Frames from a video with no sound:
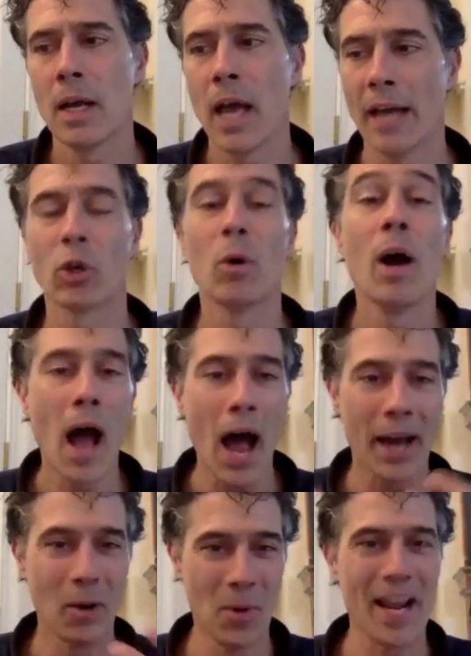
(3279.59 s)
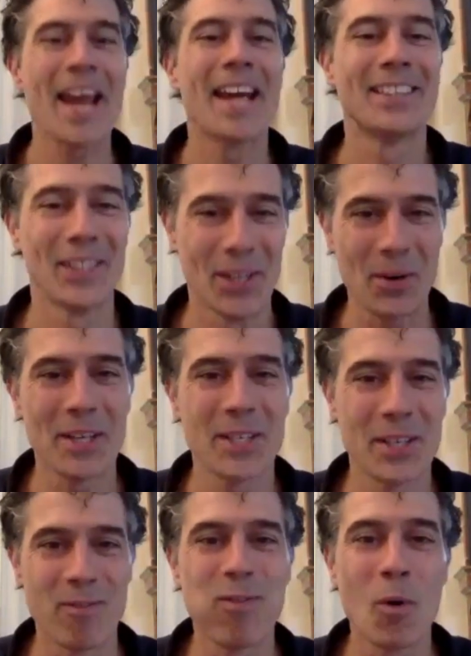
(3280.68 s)
And so I don't want to answer the
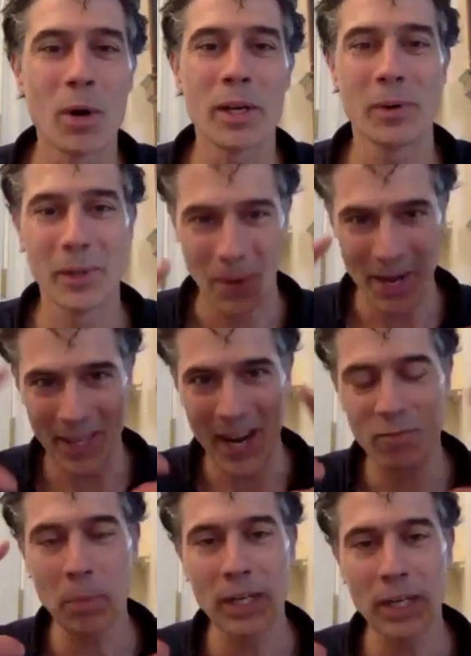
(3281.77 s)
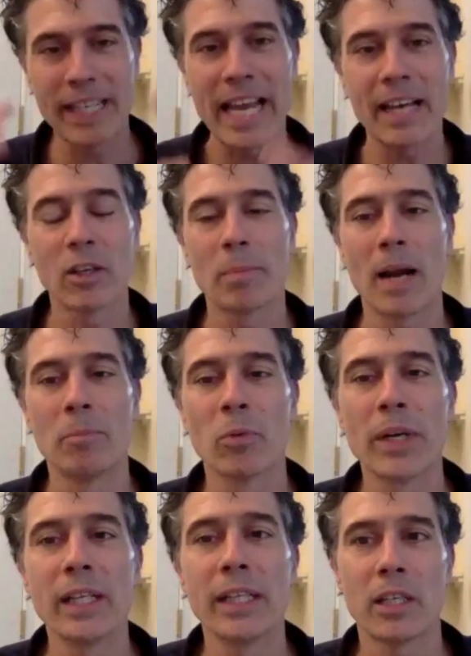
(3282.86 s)
question for you in the way that I've put it together, but I'm
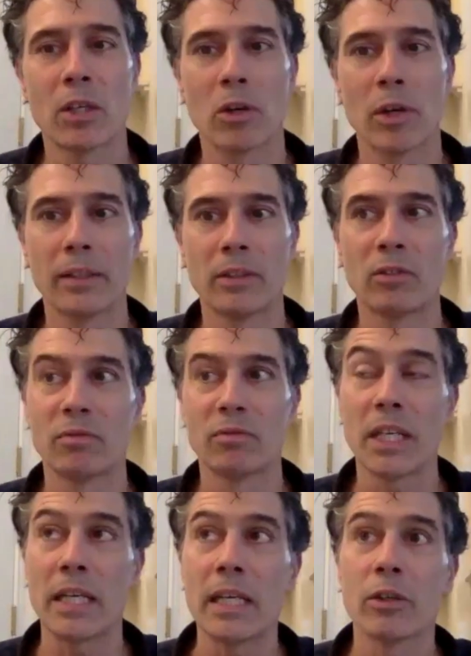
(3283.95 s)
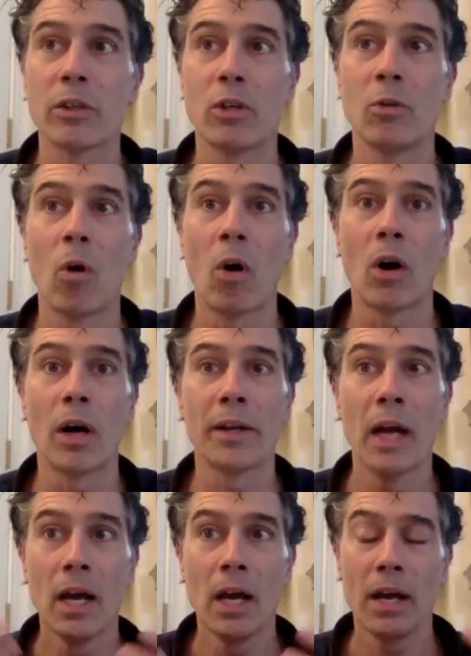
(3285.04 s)
really curious to hear you on
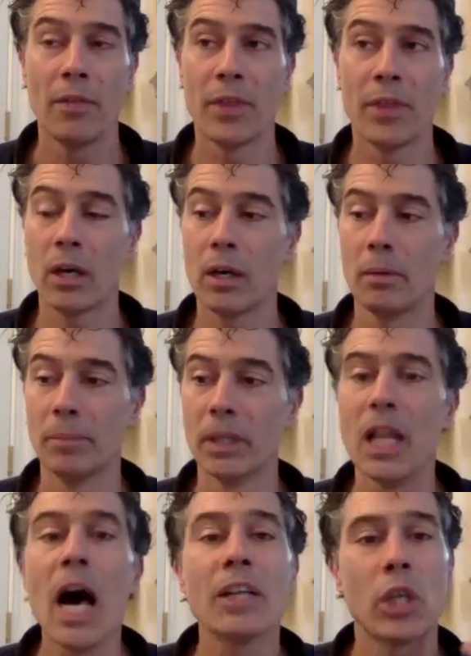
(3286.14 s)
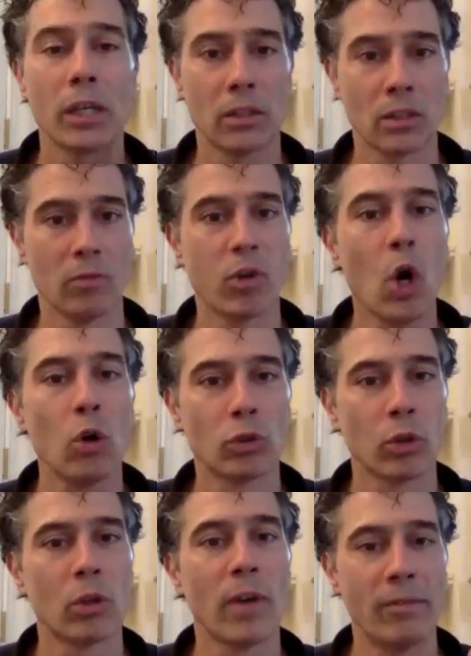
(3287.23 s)
the logics of
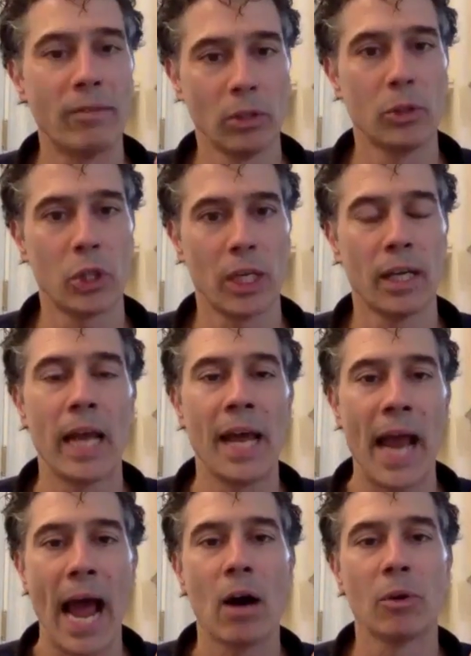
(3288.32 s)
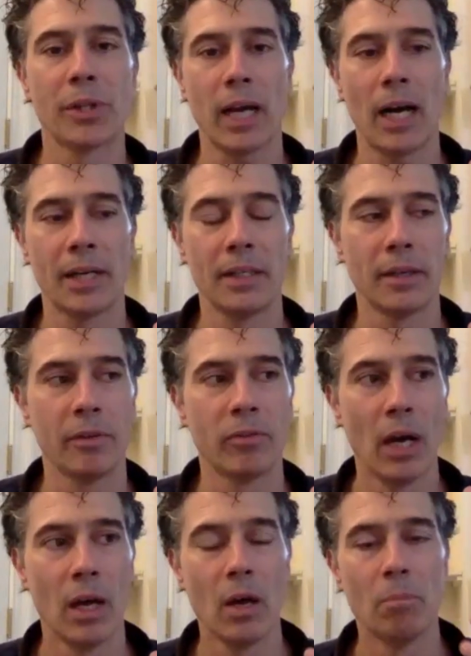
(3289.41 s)
cultural revolution and how the kind of
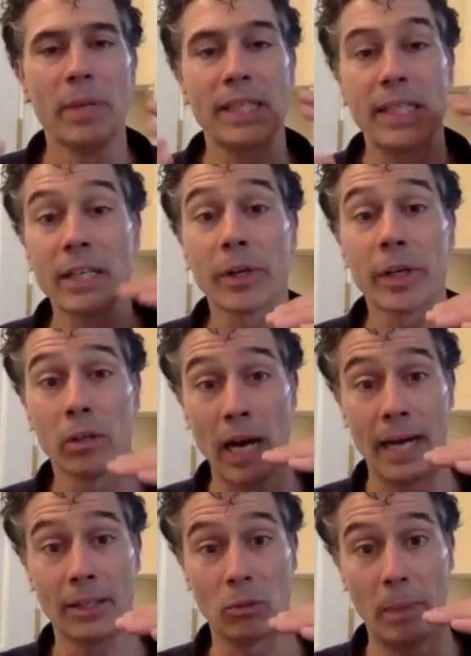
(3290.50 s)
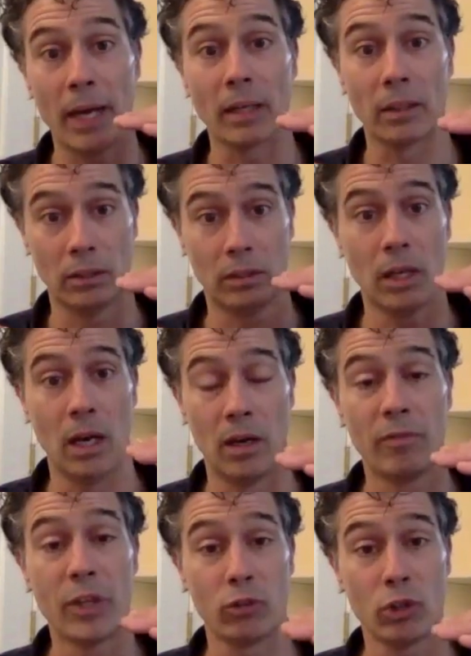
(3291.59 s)
material aspects
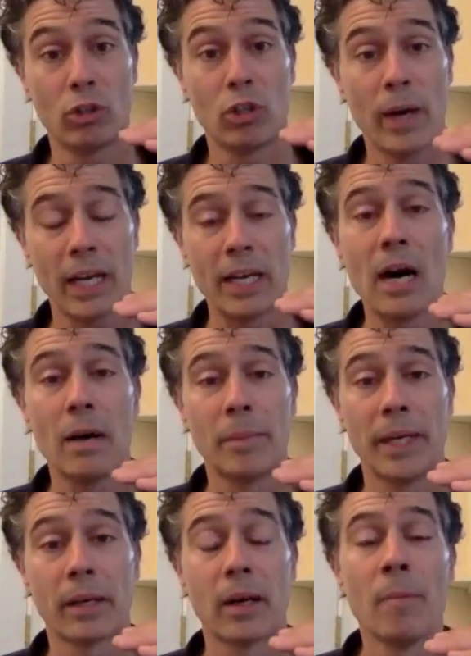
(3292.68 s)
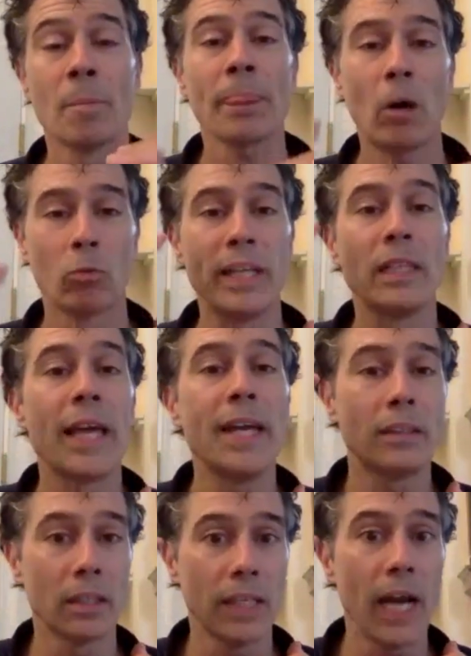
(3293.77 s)
of the socioeconomic relate
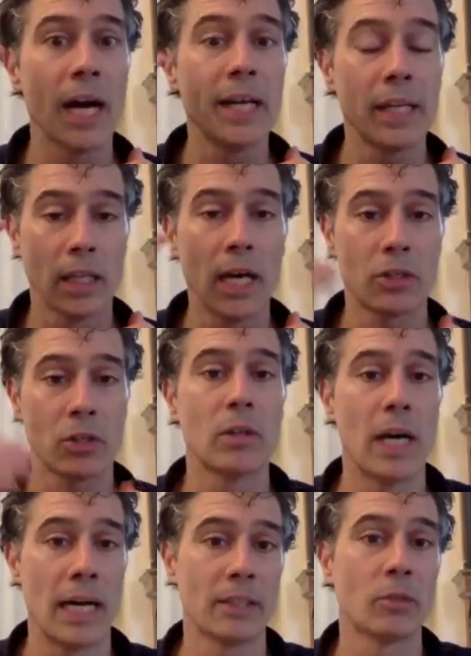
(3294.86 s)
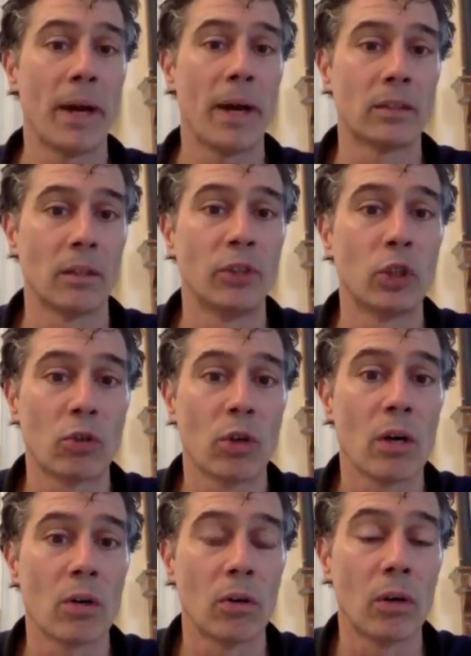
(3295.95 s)
to the ideological aspects of
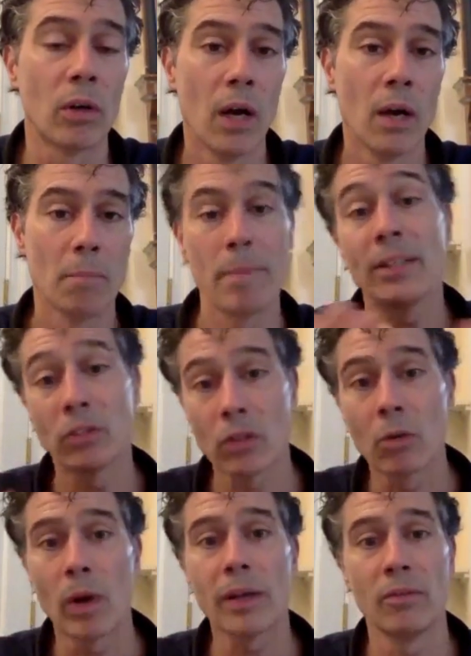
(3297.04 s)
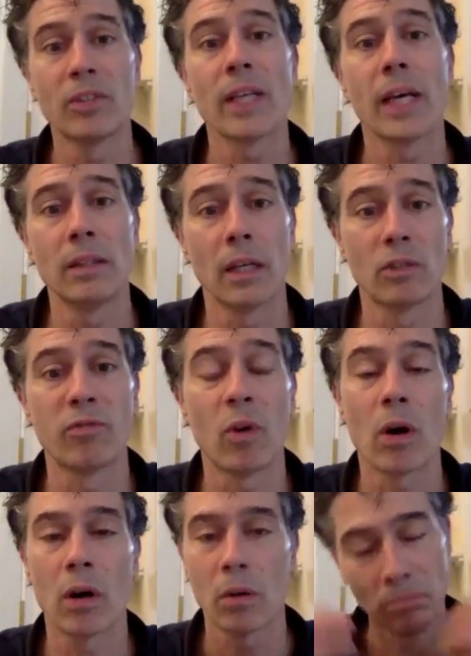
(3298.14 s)
struggle based on what you've said thus
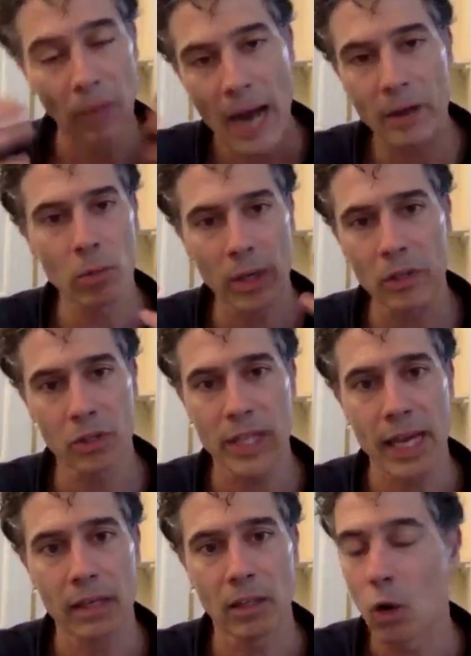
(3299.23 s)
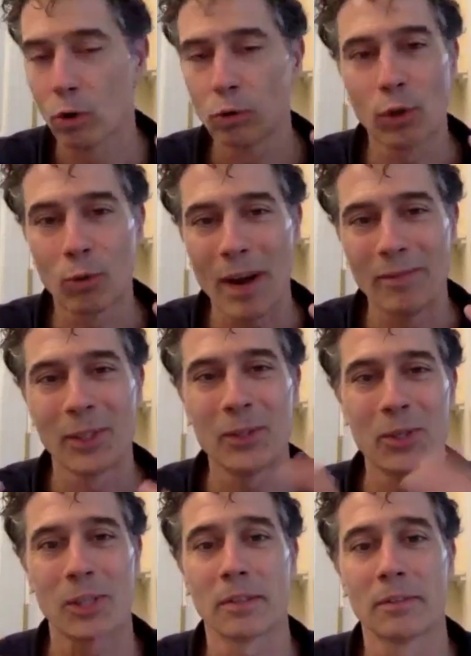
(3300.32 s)
far. How do you understand cultural
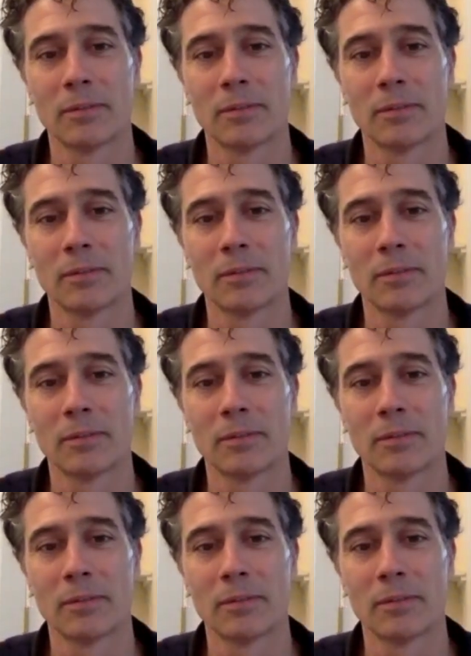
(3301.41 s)
revolution?